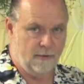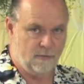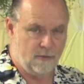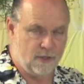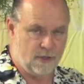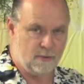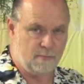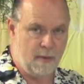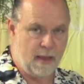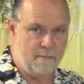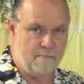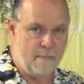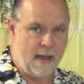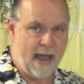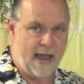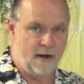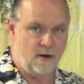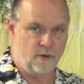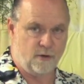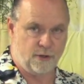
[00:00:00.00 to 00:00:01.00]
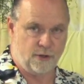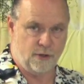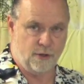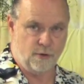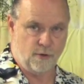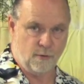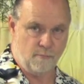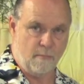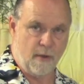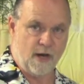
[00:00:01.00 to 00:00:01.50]
This may matter to
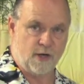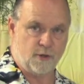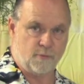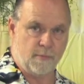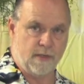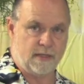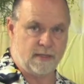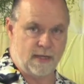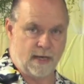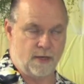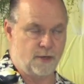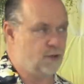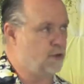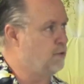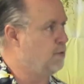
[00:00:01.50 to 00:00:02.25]
your measurements as